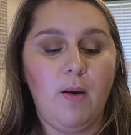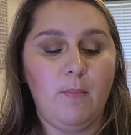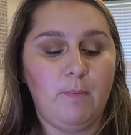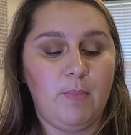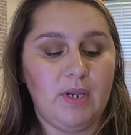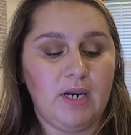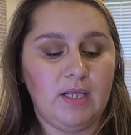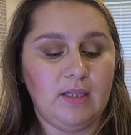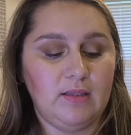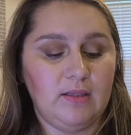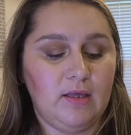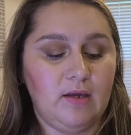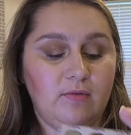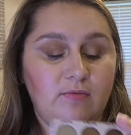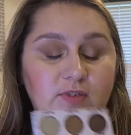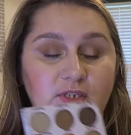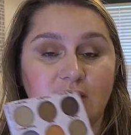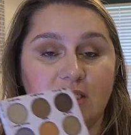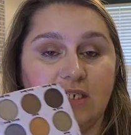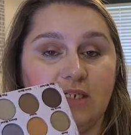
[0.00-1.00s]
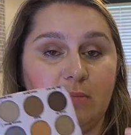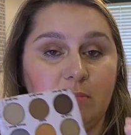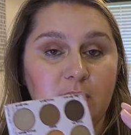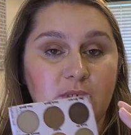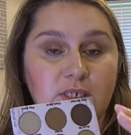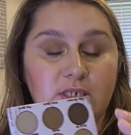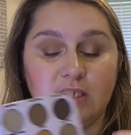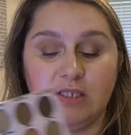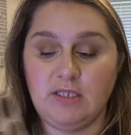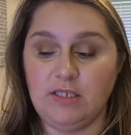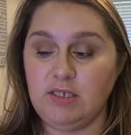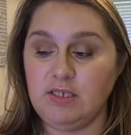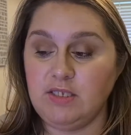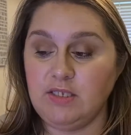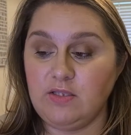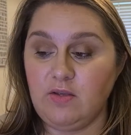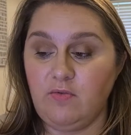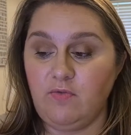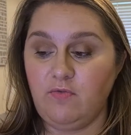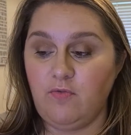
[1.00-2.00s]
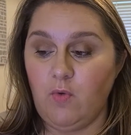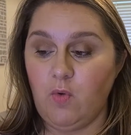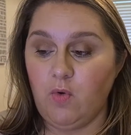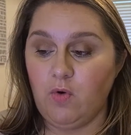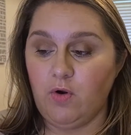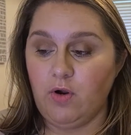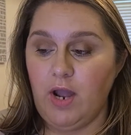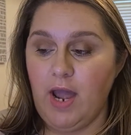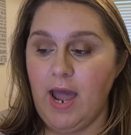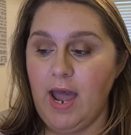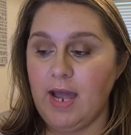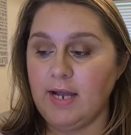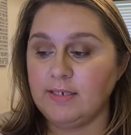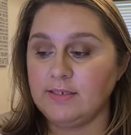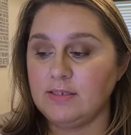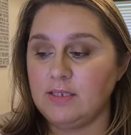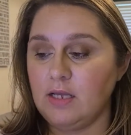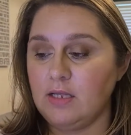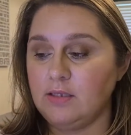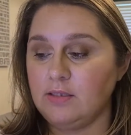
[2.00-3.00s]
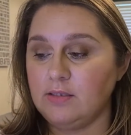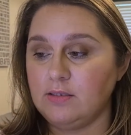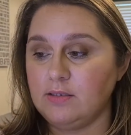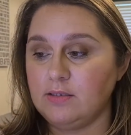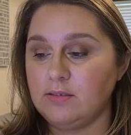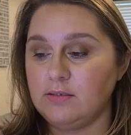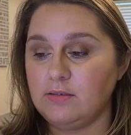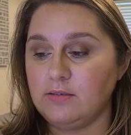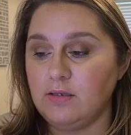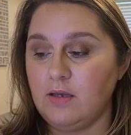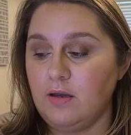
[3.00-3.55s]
But I love to dip into this for accents.